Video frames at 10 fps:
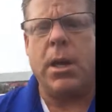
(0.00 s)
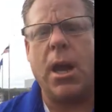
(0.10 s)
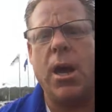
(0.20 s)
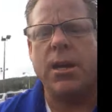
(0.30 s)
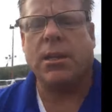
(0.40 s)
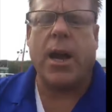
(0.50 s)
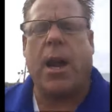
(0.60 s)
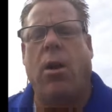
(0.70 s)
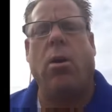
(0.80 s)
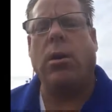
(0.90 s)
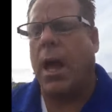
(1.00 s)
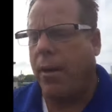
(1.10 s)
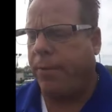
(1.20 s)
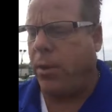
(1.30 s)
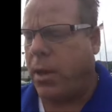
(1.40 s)
because I got a whole
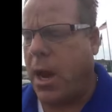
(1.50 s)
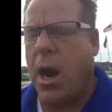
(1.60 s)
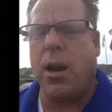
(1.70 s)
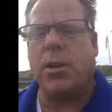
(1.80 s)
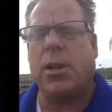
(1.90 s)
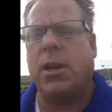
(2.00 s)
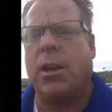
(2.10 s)
lot full of cars.